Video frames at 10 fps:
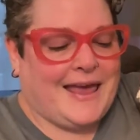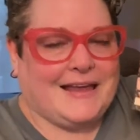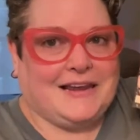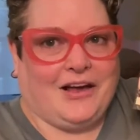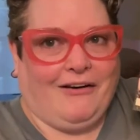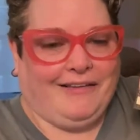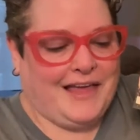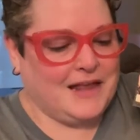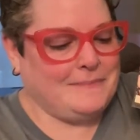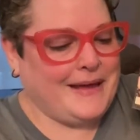candy hall
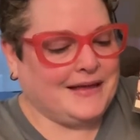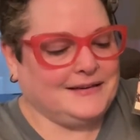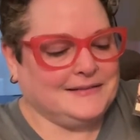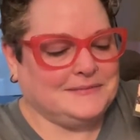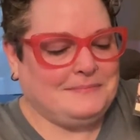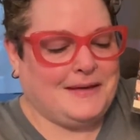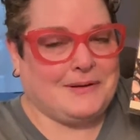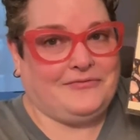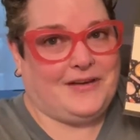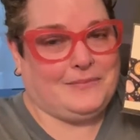headband made
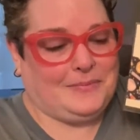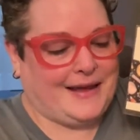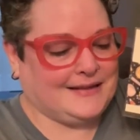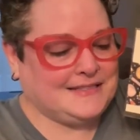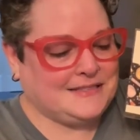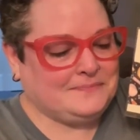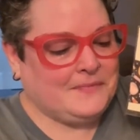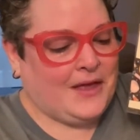by Fable Bands.